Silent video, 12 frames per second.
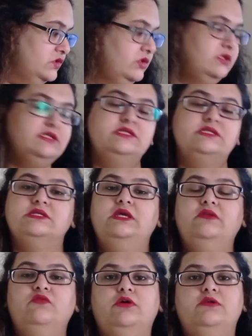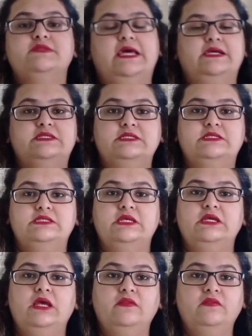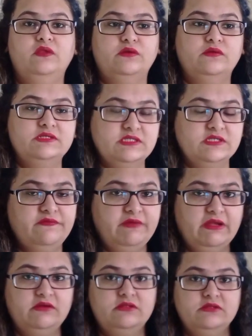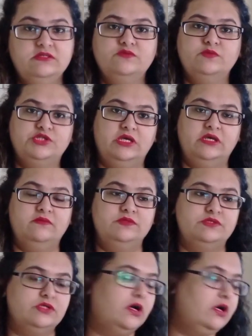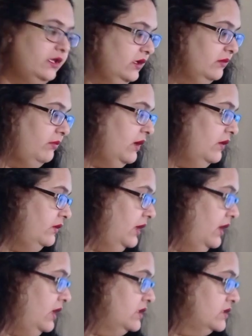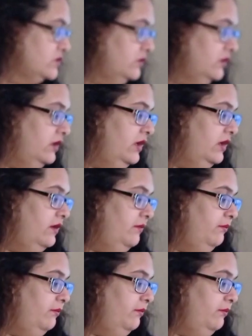So this involves accessing the risk factors which I was talking about. So